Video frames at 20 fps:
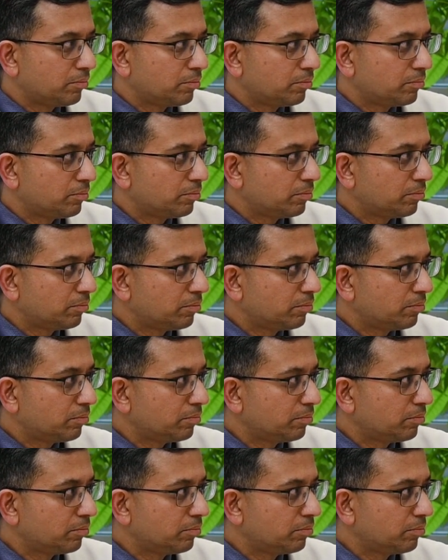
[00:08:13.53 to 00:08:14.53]

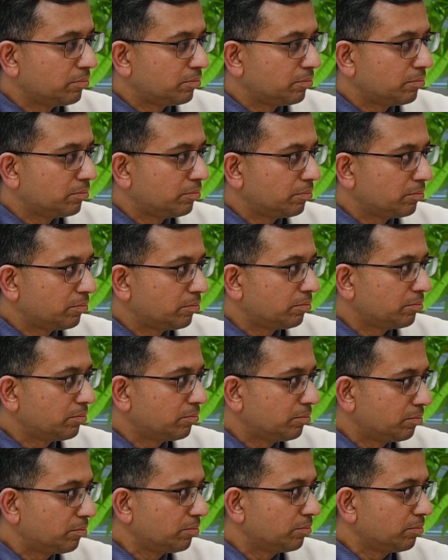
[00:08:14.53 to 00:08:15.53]

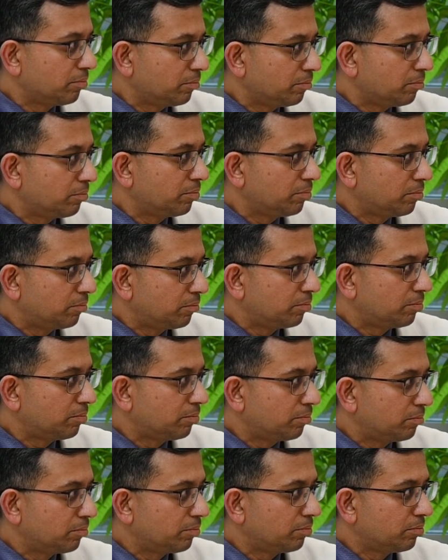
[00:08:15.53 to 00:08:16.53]

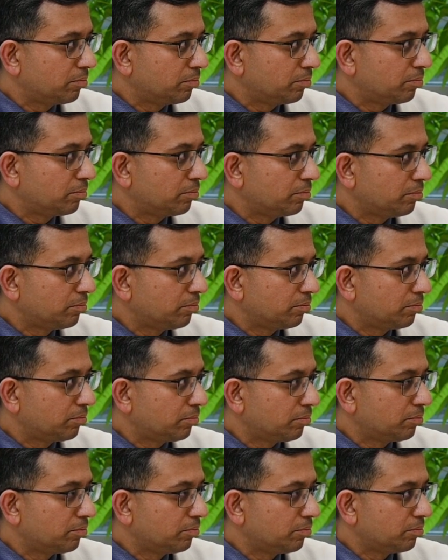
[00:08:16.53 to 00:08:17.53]

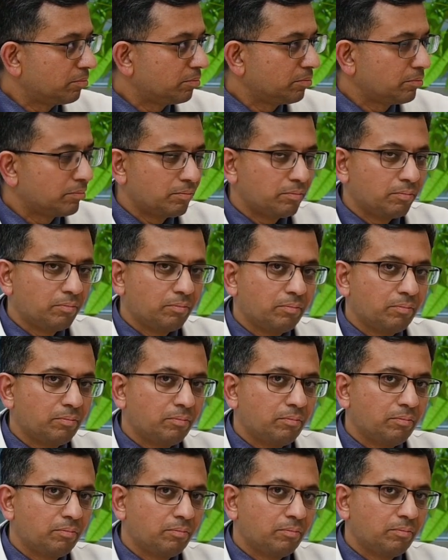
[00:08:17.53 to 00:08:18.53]
[no speech]